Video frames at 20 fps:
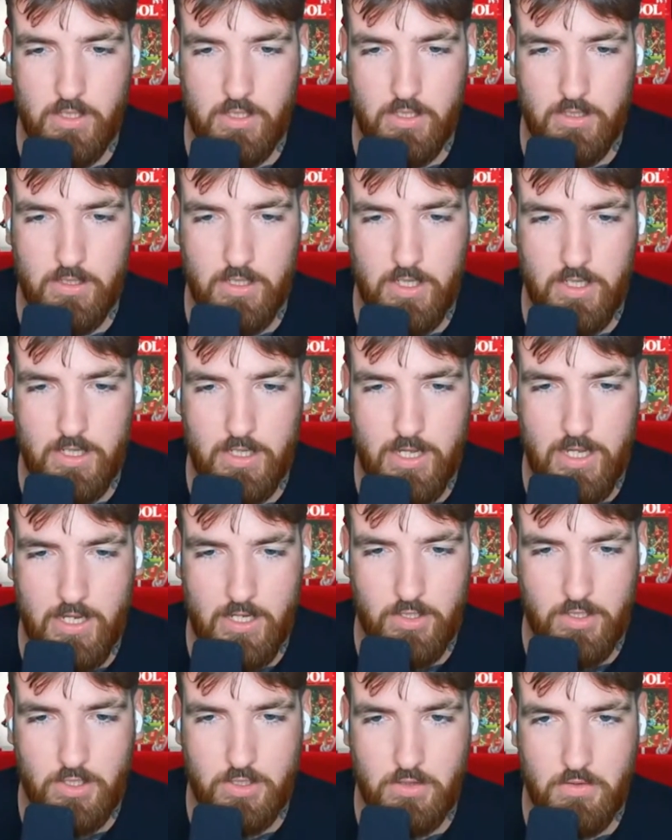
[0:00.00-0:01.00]
and
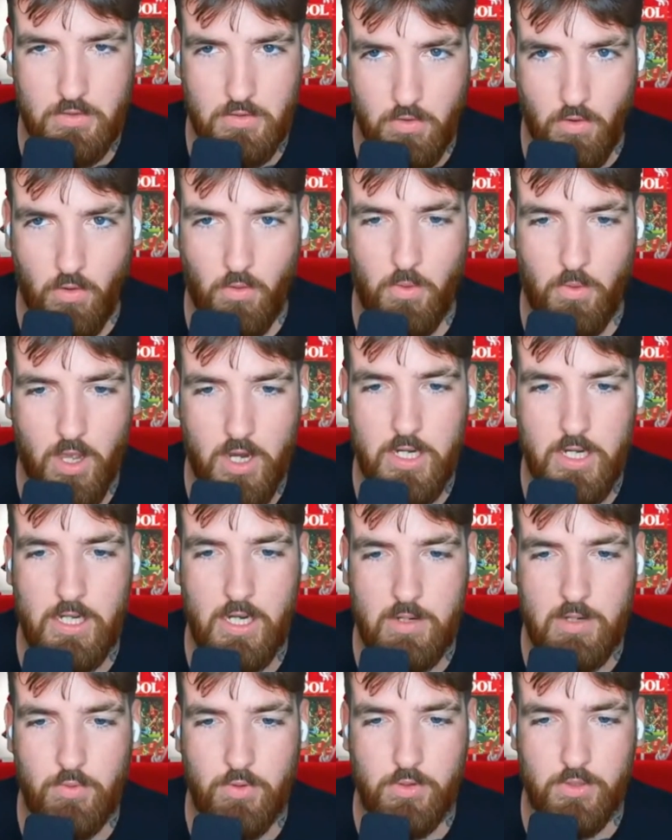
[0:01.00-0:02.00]
it's just not
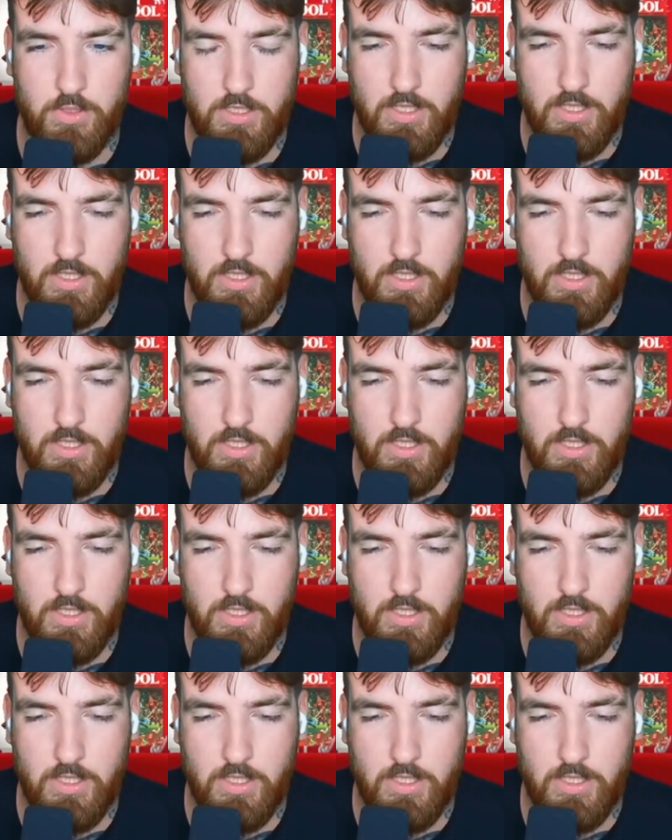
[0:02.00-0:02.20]
working anymore.